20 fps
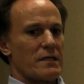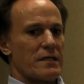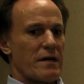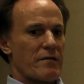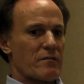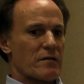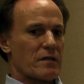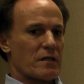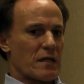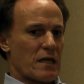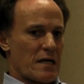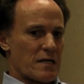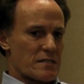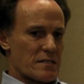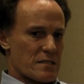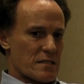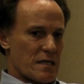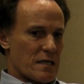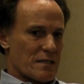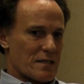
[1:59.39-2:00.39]

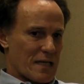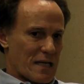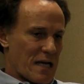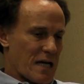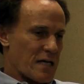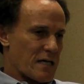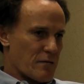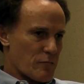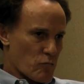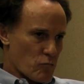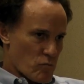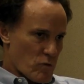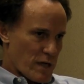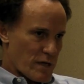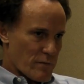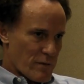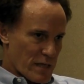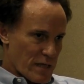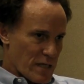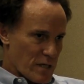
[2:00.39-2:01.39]
Nevertheless, the kind of
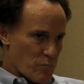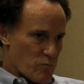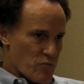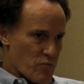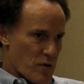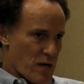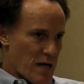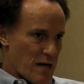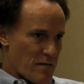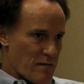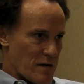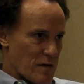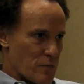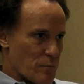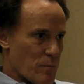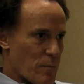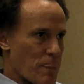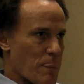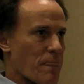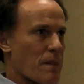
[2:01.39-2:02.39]
rhetoric in
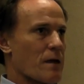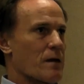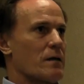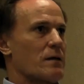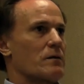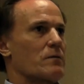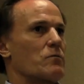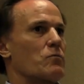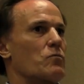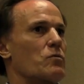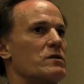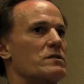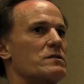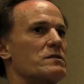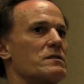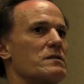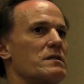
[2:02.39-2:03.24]
private was